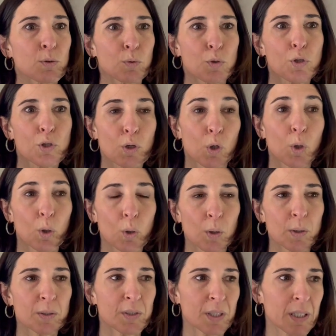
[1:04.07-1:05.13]
to show
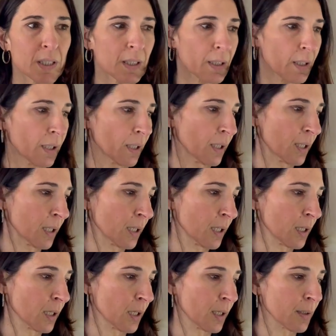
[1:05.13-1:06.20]
the
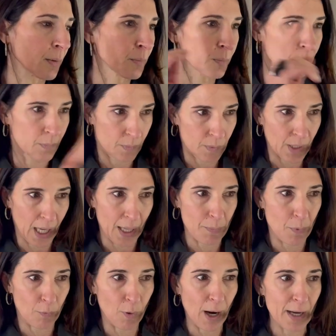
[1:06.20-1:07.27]
uh,
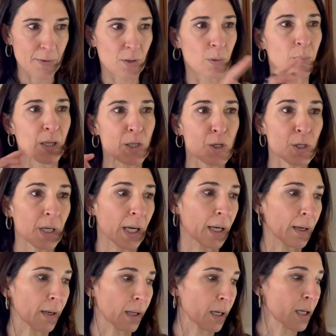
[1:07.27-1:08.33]
typewriter
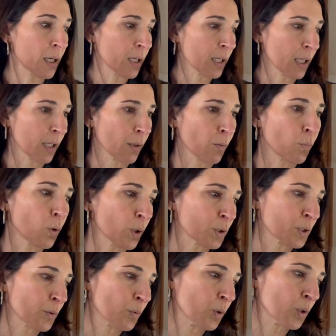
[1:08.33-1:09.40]
machine in what
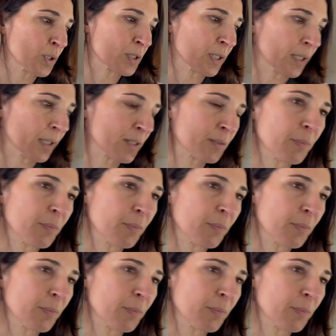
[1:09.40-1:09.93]
it was in his